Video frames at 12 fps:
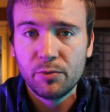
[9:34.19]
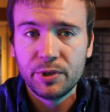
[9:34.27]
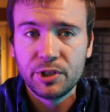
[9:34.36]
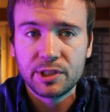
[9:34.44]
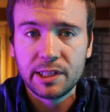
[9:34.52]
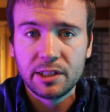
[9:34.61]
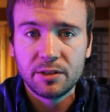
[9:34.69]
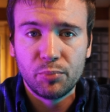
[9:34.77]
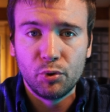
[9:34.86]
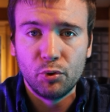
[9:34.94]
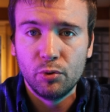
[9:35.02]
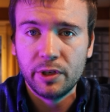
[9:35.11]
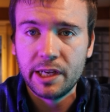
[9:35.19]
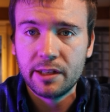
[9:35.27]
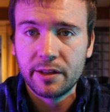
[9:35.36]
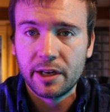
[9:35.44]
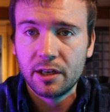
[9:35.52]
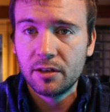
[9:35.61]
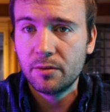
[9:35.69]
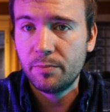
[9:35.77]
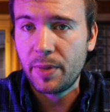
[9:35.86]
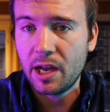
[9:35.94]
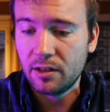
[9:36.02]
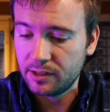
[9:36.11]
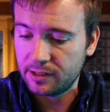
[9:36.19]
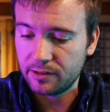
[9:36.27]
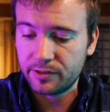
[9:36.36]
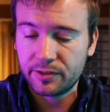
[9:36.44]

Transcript: we just need to pull in their balances.